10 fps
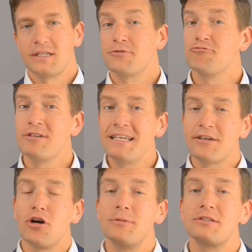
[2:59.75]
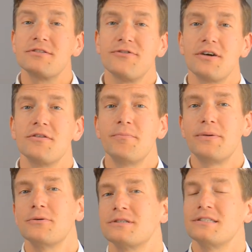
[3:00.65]
It's really common to find them
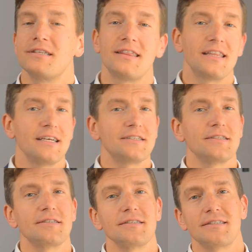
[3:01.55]
built into theatres,